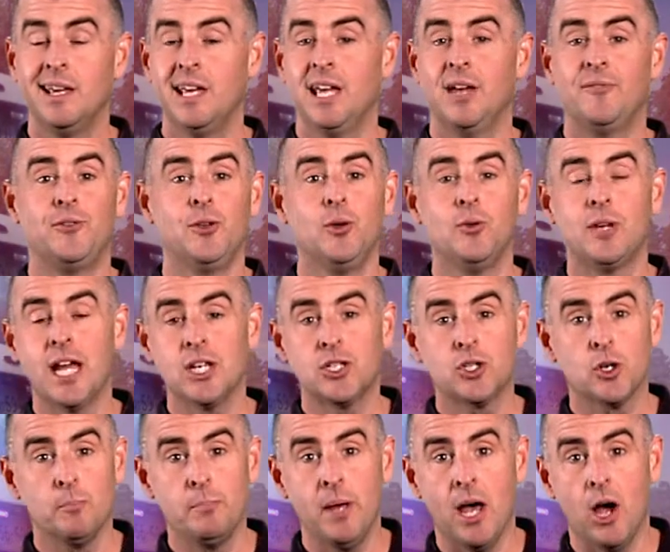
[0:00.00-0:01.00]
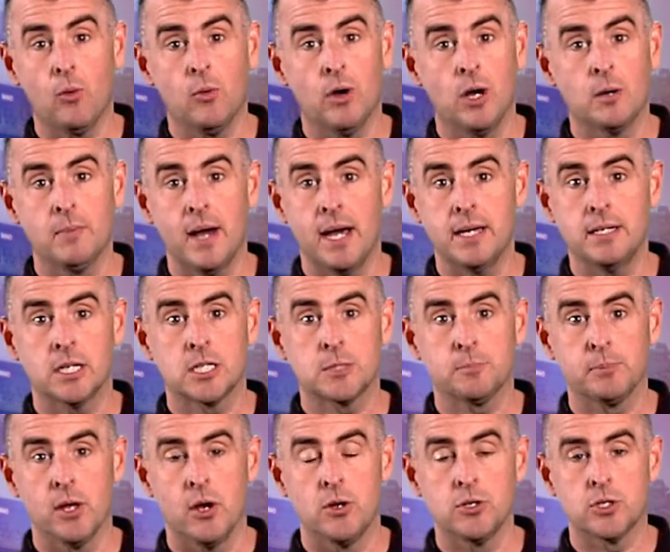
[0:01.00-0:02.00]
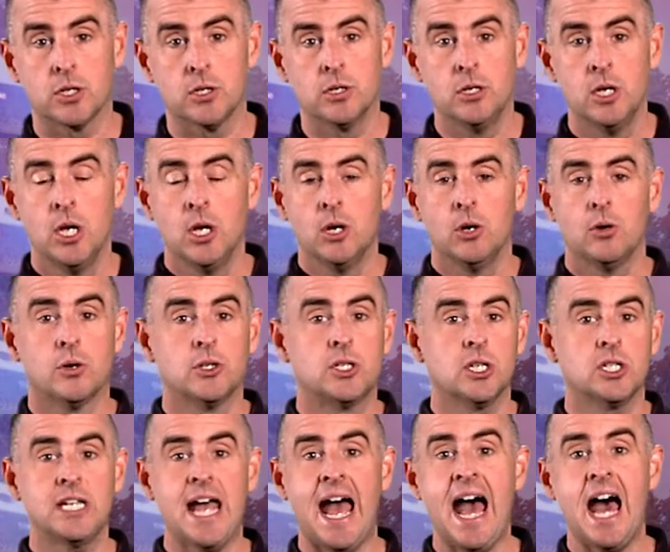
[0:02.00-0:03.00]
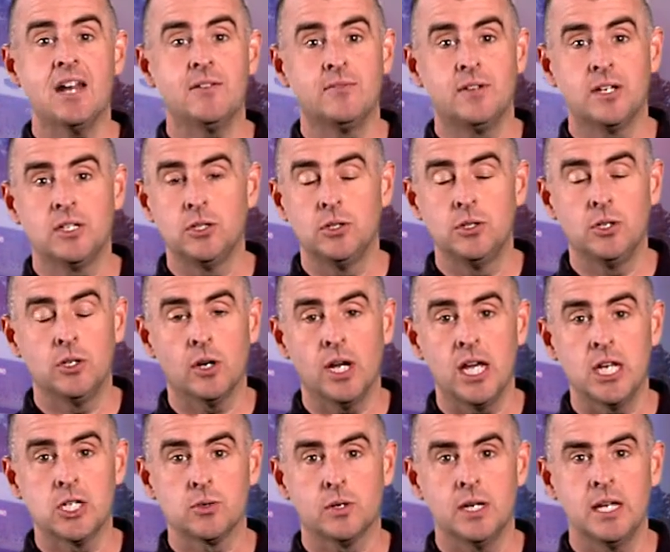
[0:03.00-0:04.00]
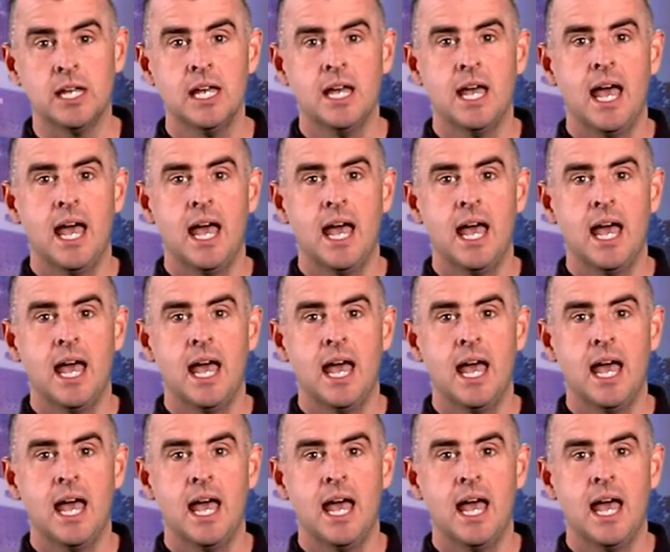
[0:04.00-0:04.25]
If you get your bell rung by an explosion or just out of it due to your injury,